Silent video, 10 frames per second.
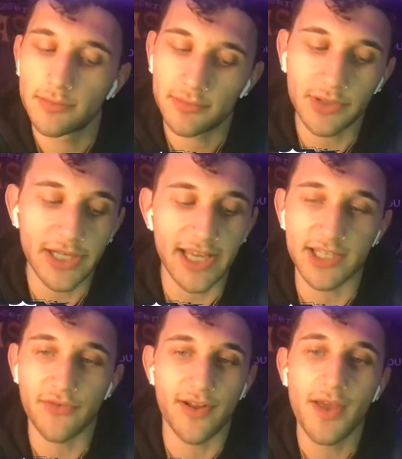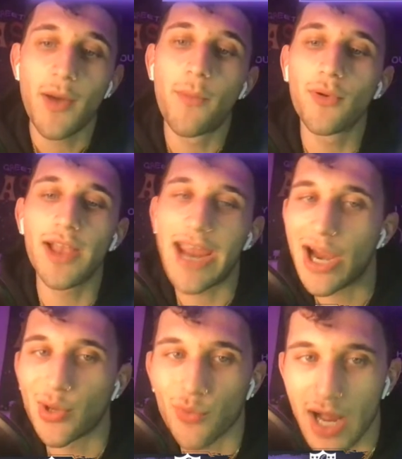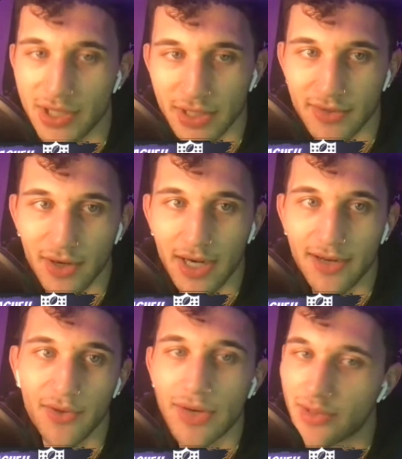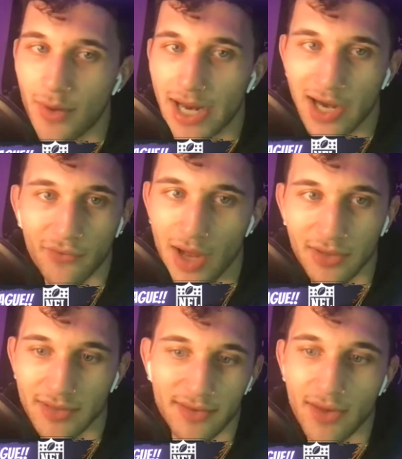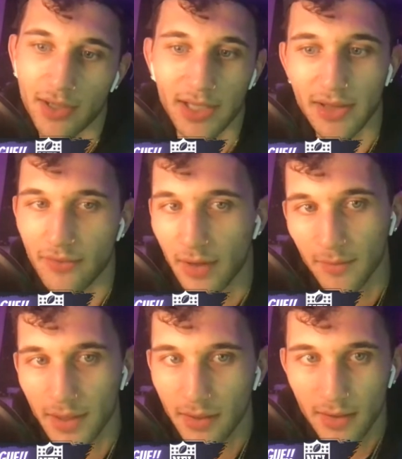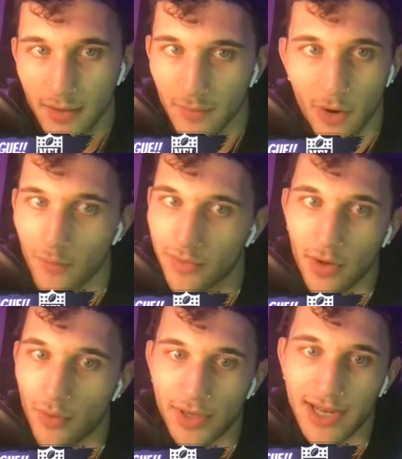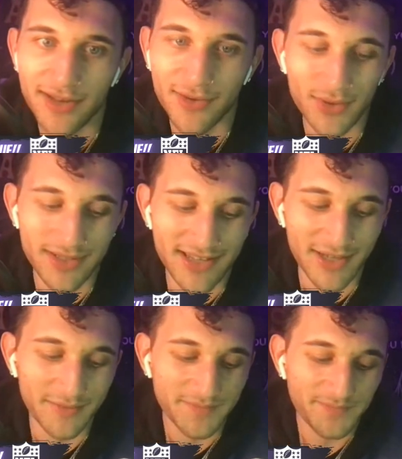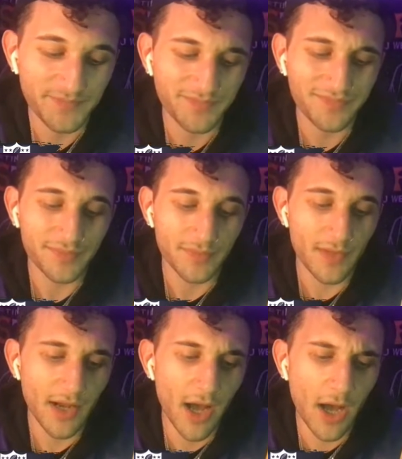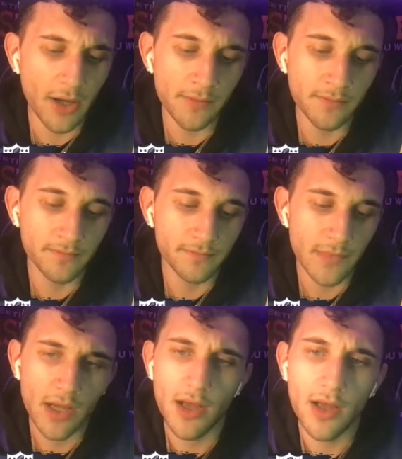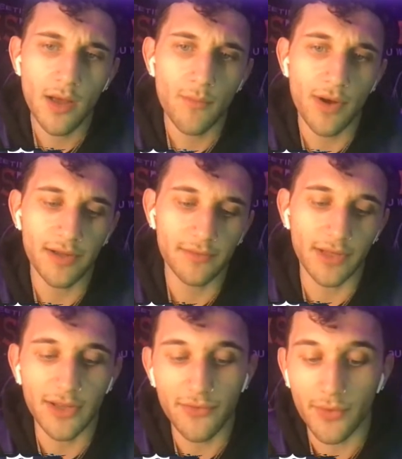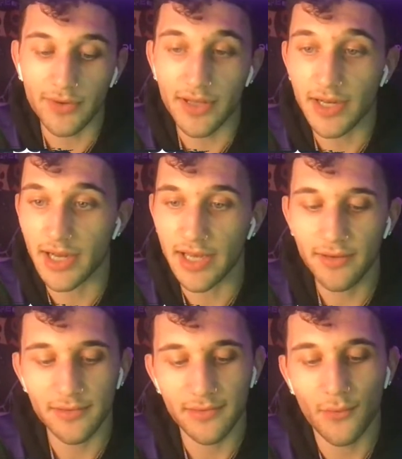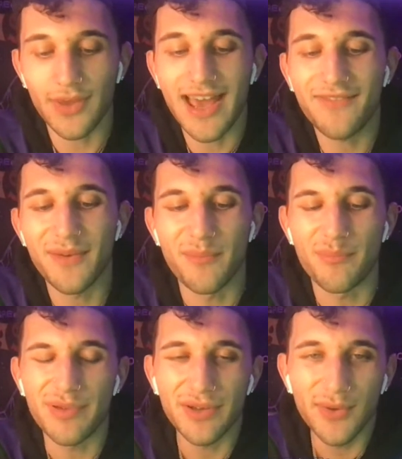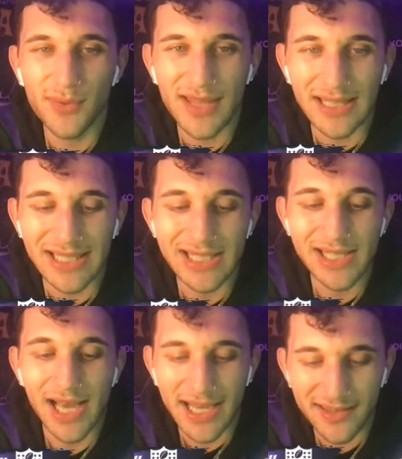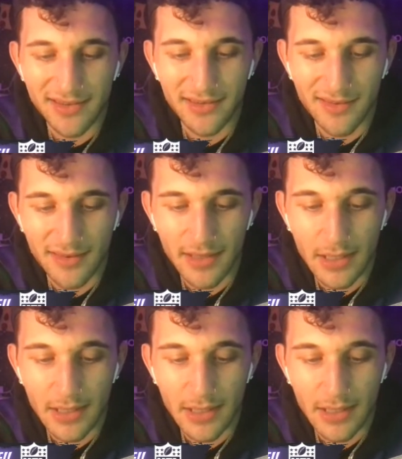You need to get your family. Pull an Aaron Rodgers, all right? There's a reason why Aaron Rodgers doesn't talk to his family. Mahomes, go ahead and do the same. But looking forward to tonight. We have the Bills and the Titans.